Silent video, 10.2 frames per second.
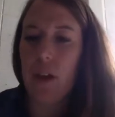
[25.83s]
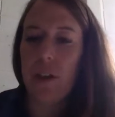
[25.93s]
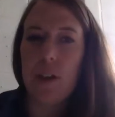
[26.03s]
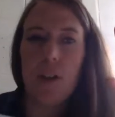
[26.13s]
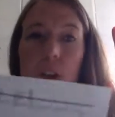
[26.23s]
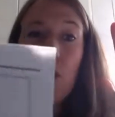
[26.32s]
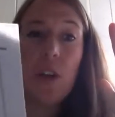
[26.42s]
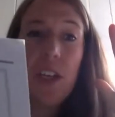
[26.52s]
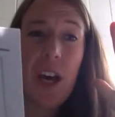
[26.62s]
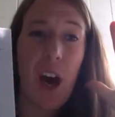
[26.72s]
circle
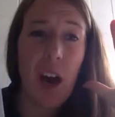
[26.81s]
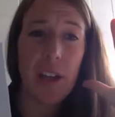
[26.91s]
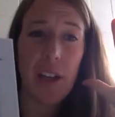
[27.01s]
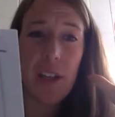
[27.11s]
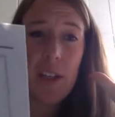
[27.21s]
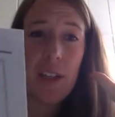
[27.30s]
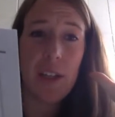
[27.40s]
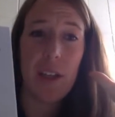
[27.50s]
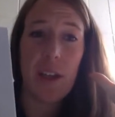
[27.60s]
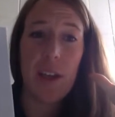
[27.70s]
the cognates.
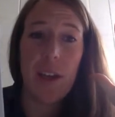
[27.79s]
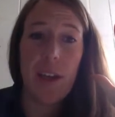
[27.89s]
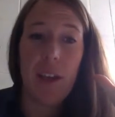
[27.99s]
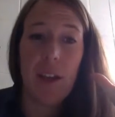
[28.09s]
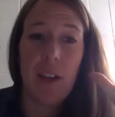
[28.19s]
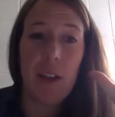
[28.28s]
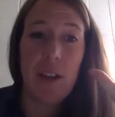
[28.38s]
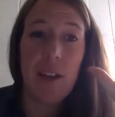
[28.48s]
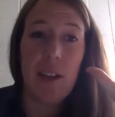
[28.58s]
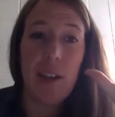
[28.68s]

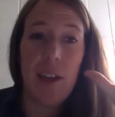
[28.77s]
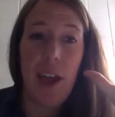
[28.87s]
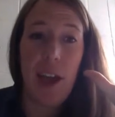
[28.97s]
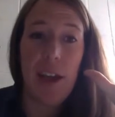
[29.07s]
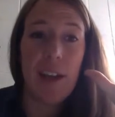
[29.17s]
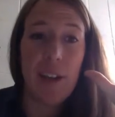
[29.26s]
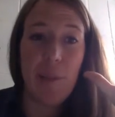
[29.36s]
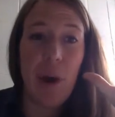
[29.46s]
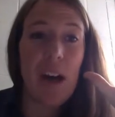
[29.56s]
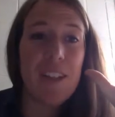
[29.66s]
Okay,
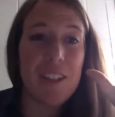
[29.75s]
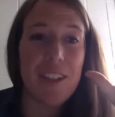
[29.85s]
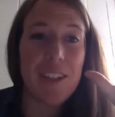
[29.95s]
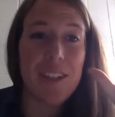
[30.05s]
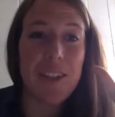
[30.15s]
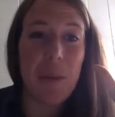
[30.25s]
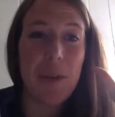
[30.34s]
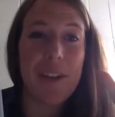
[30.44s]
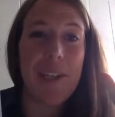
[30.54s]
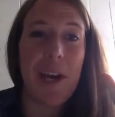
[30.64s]
pause this and
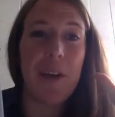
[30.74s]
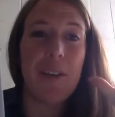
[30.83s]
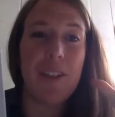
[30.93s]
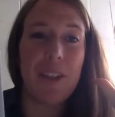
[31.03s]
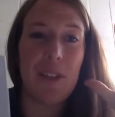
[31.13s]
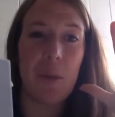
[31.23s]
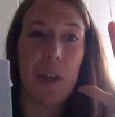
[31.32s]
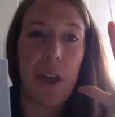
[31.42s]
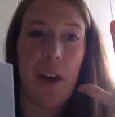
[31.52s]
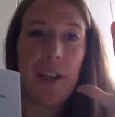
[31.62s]
somebody tell the teacher what
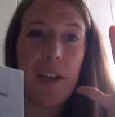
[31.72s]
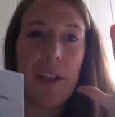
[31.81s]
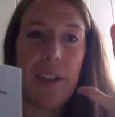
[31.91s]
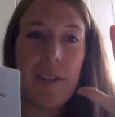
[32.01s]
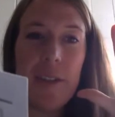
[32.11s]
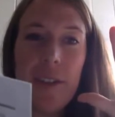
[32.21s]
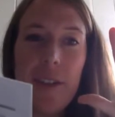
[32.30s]
a cognate is.